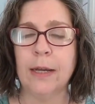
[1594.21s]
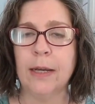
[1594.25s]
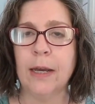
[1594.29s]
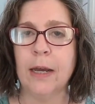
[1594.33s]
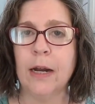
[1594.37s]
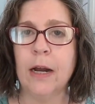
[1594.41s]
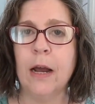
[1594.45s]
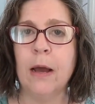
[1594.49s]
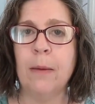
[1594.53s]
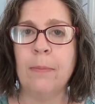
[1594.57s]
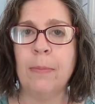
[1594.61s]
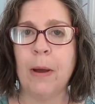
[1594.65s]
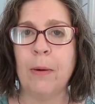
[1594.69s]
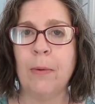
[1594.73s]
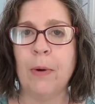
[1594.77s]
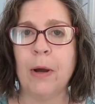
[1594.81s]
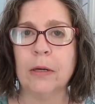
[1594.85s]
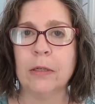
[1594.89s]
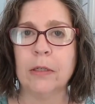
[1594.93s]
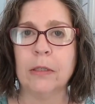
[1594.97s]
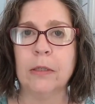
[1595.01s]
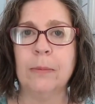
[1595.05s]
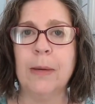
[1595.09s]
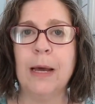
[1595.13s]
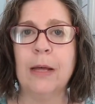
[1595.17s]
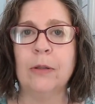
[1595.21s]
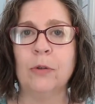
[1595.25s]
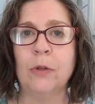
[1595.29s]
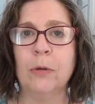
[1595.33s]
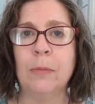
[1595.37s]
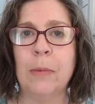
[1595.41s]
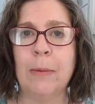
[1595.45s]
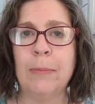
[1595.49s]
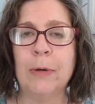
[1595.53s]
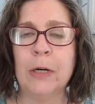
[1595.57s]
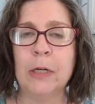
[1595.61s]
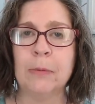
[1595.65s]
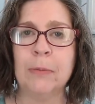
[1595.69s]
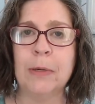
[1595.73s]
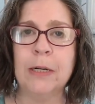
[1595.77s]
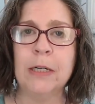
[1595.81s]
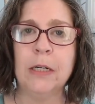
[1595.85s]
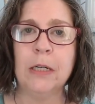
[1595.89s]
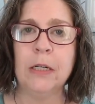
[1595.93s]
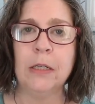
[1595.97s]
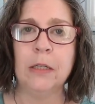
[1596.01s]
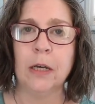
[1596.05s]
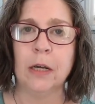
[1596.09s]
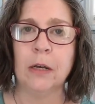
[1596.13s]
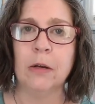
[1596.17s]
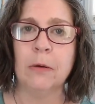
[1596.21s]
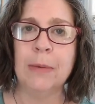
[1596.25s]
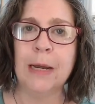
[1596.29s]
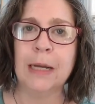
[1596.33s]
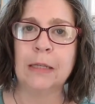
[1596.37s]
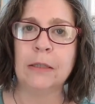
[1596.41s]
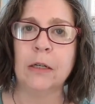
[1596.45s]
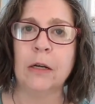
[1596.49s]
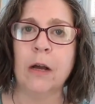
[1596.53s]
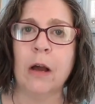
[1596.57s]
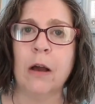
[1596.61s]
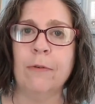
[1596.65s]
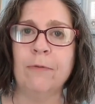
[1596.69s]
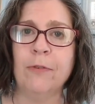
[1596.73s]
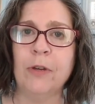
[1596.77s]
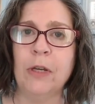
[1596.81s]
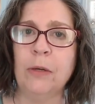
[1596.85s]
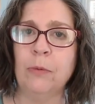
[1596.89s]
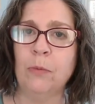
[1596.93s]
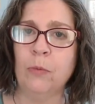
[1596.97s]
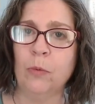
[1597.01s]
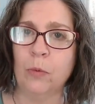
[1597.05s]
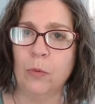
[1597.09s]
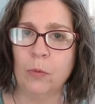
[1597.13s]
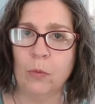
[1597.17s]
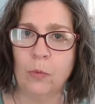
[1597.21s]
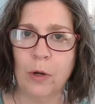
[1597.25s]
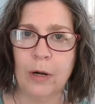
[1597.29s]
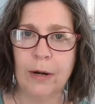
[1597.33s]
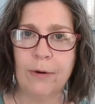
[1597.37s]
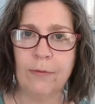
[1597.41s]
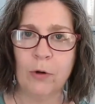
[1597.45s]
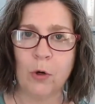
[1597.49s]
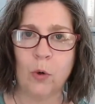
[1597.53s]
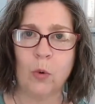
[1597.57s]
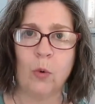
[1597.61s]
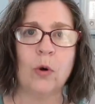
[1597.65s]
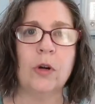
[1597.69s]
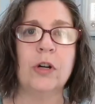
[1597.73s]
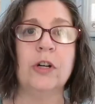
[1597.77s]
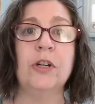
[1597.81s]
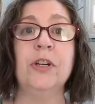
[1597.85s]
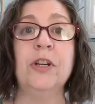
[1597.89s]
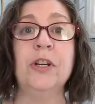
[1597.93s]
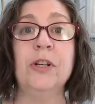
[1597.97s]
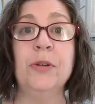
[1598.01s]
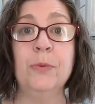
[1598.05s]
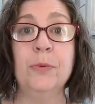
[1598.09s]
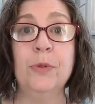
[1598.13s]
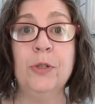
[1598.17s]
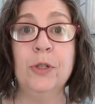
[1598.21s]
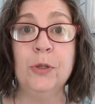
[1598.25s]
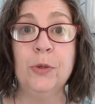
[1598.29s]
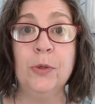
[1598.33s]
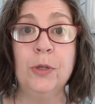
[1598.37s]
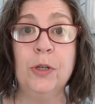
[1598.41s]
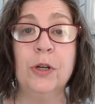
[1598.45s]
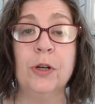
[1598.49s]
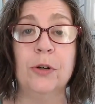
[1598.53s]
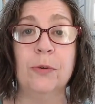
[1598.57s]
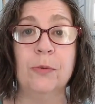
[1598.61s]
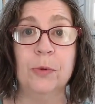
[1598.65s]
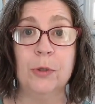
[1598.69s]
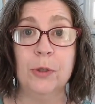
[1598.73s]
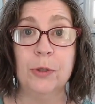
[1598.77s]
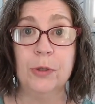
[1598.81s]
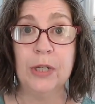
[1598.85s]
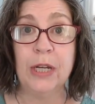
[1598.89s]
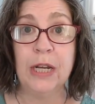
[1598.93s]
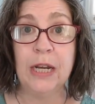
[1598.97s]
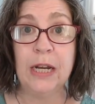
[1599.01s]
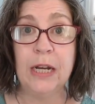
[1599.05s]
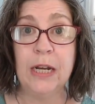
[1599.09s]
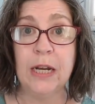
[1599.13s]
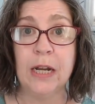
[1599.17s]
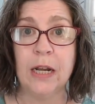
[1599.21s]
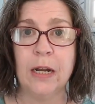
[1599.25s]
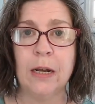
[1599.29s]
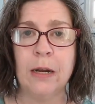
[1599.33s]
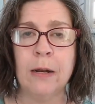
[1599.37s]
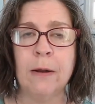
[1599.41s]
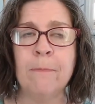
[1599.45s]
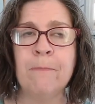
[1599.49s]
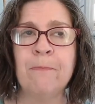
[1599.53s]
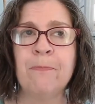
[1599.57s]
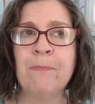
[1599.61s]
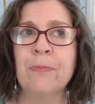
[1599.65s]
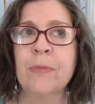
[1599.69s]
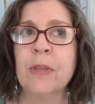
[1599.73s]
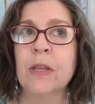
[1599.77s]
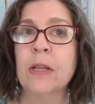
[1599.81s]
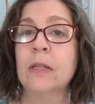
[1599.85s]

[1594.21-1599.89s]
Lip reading: I get up, I walk to the bathroom, I brush my teeth, I go make the coffee, whatever order you do your routine in.